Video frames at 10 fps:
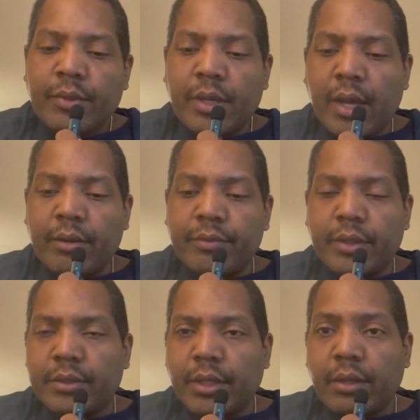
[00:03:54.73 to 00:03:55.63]
kind
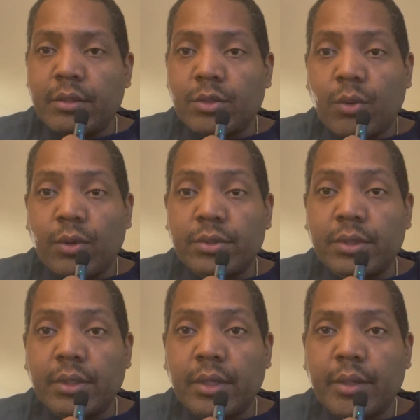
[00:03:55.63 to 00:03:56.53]
of taking its course,
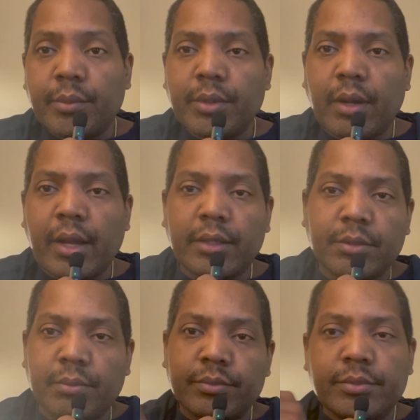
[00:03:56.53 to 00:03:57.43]
and I got some